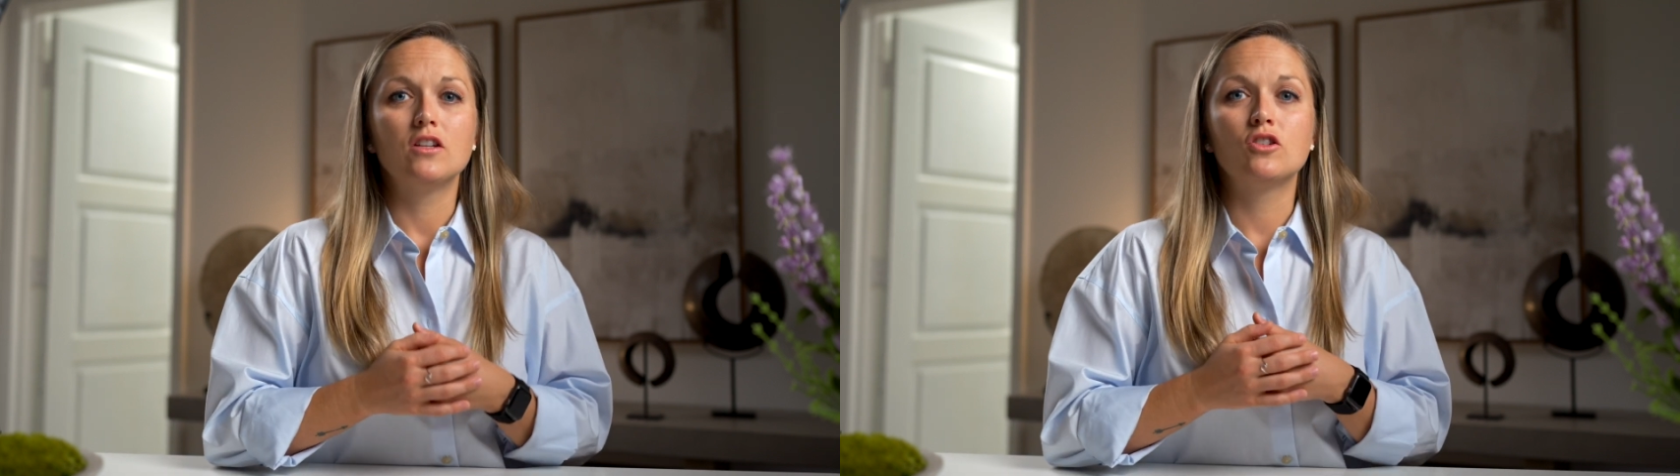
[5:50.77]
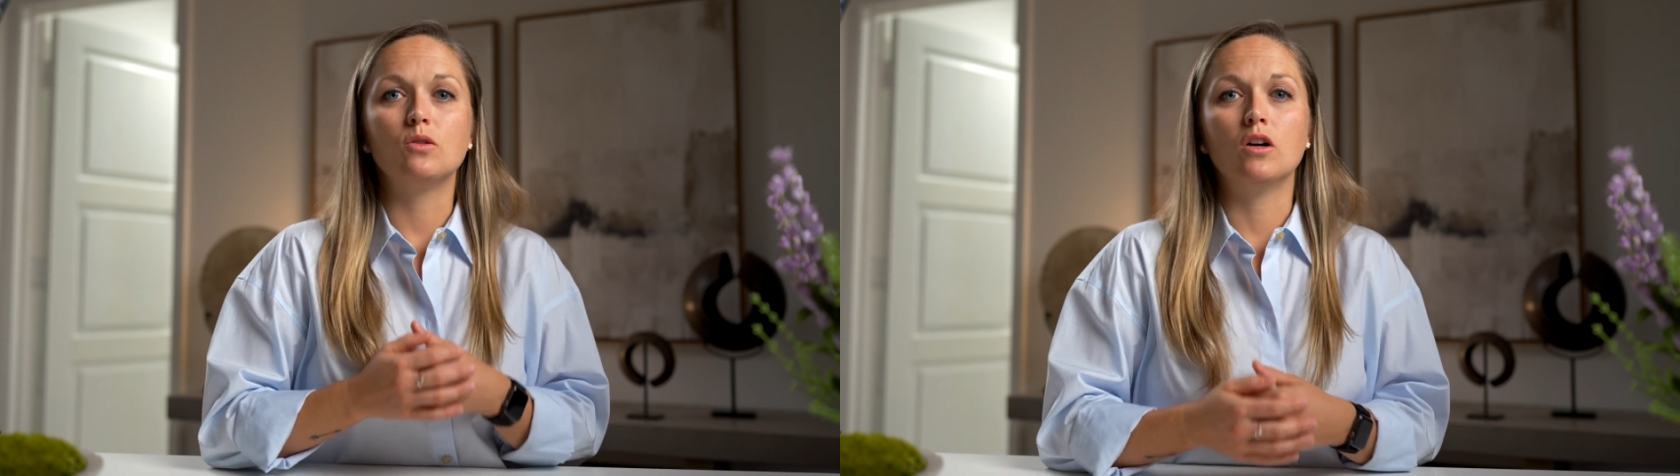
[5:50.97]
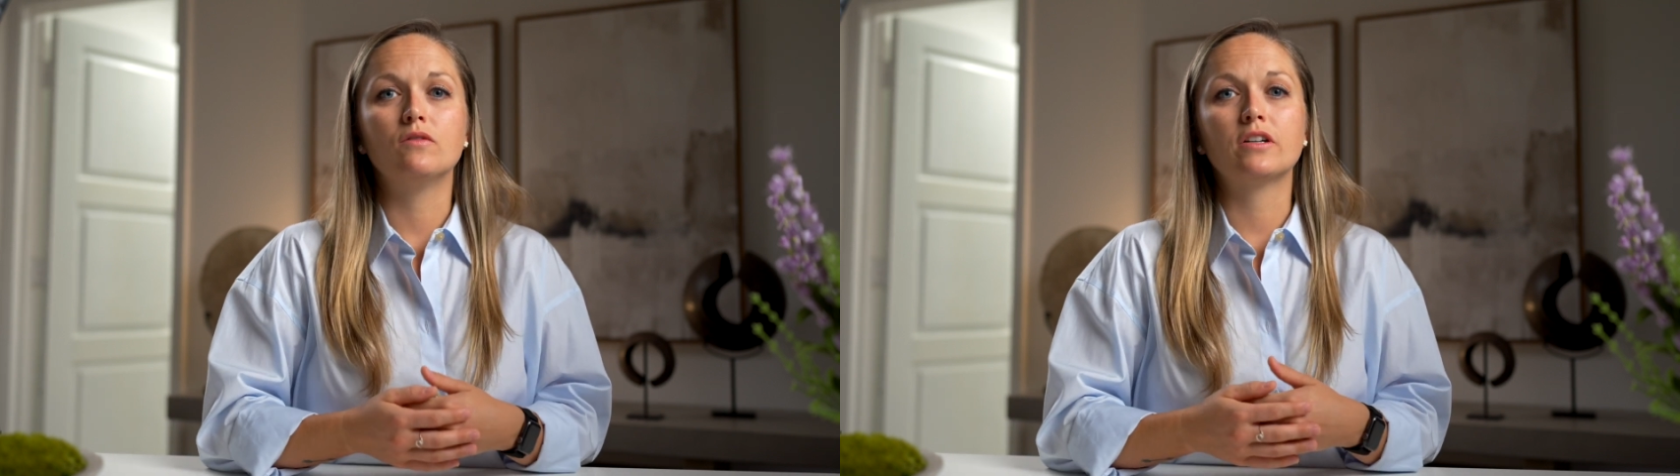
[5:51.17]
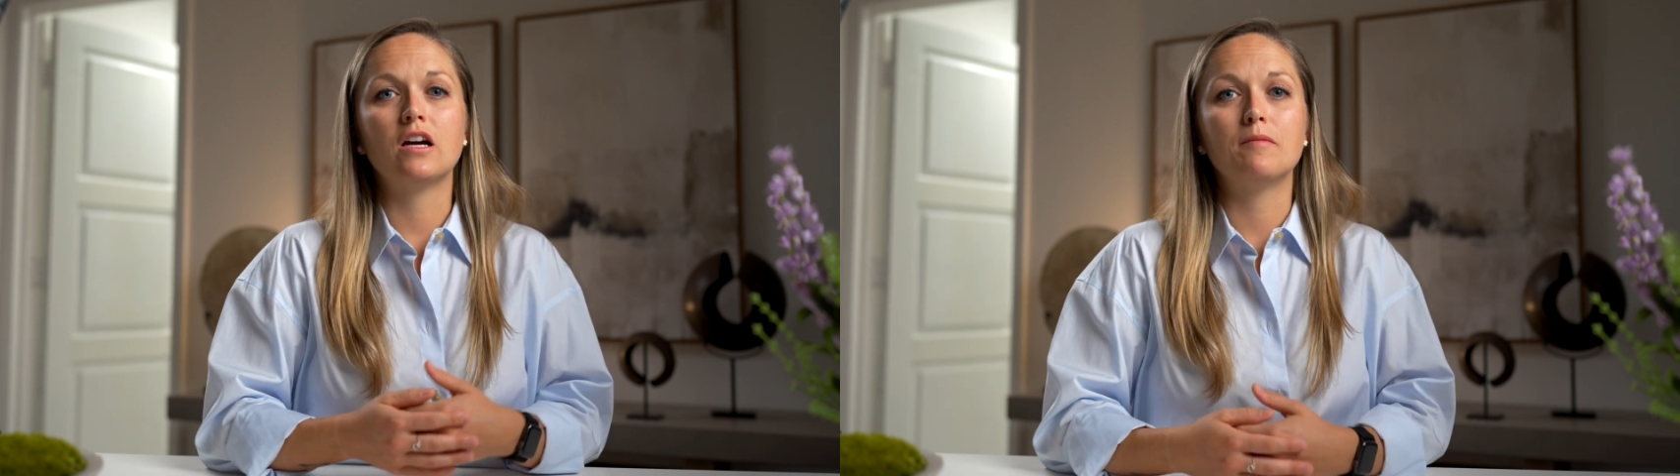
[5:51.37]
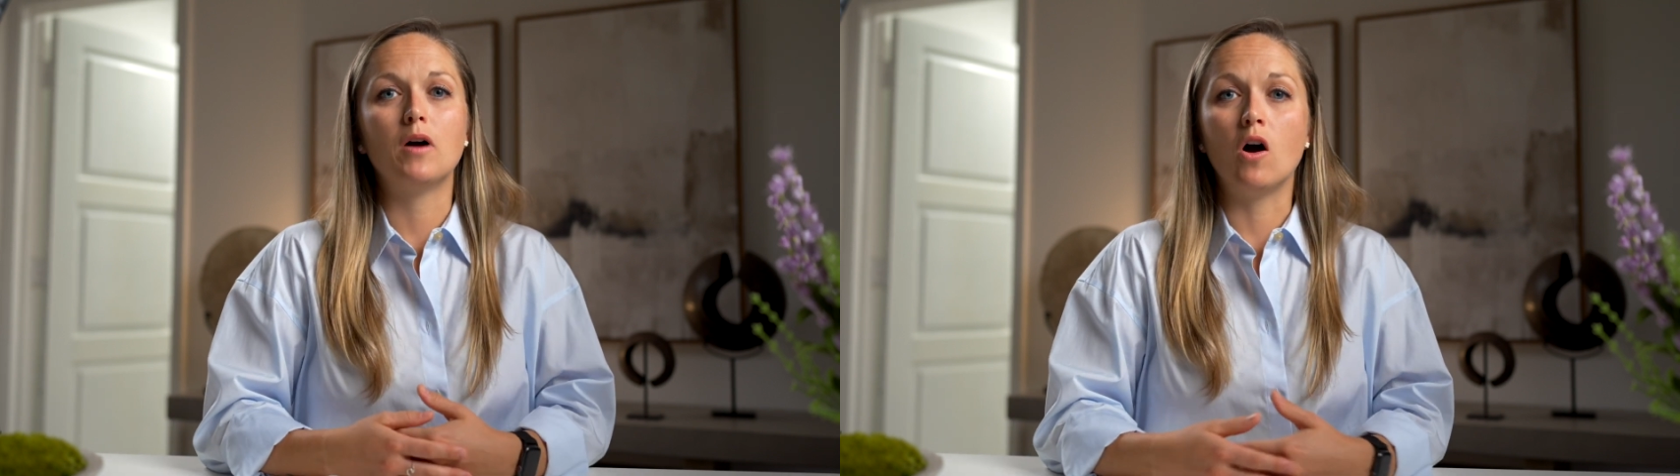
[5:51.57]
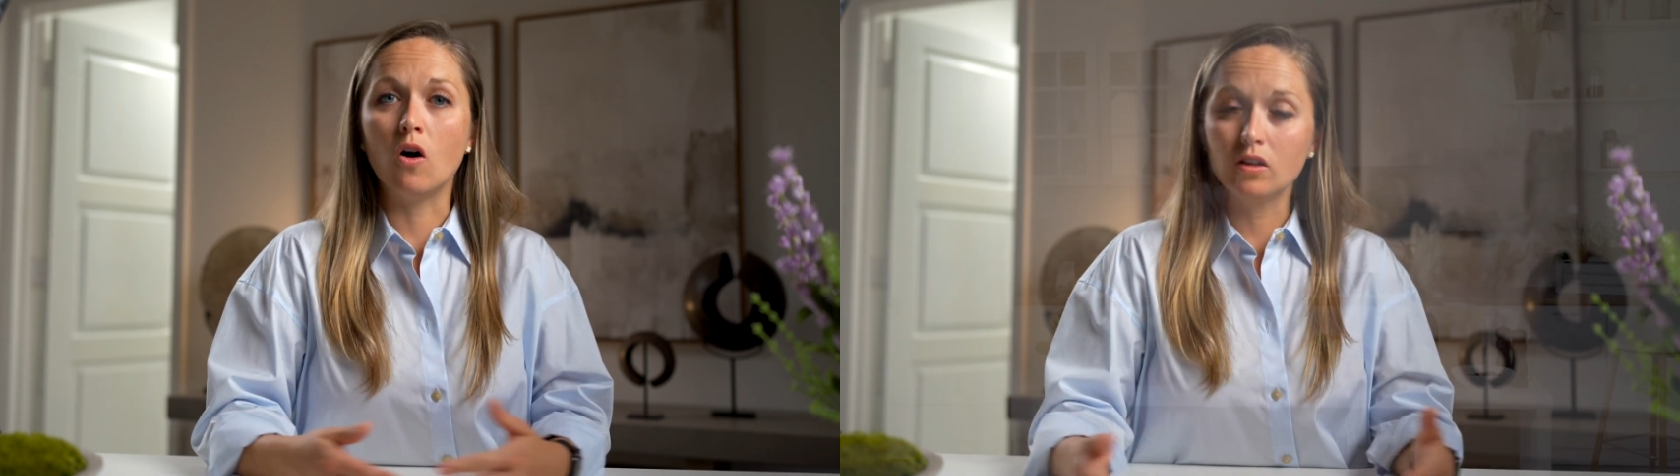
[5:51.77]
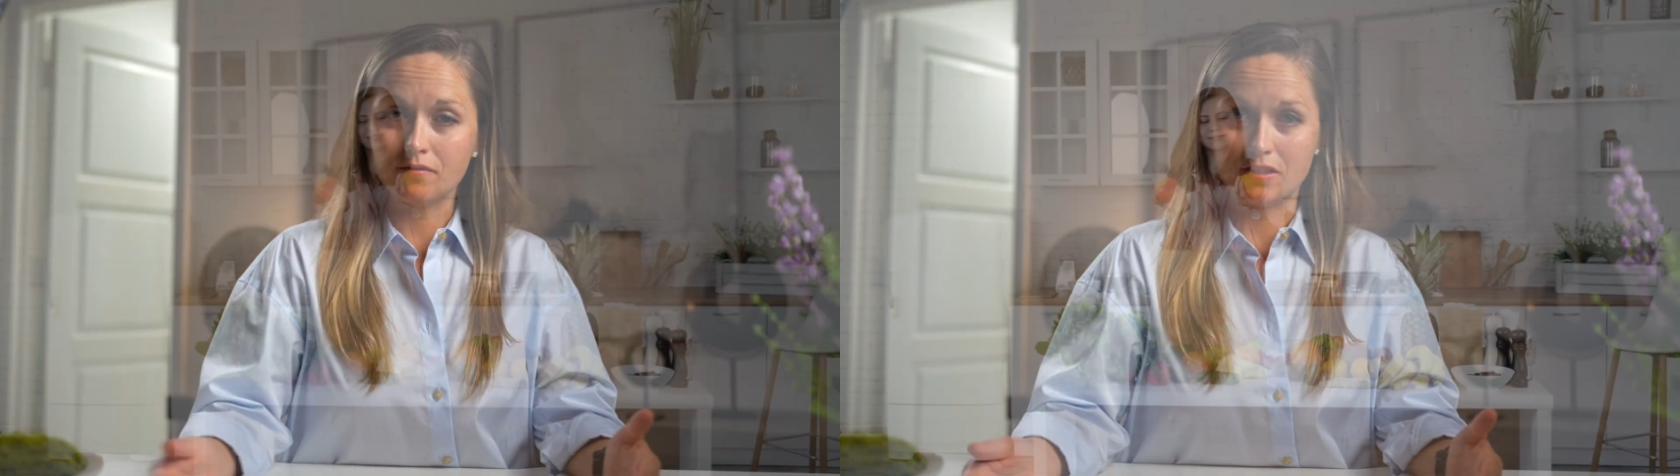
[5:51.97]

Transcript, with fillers: to overcome all of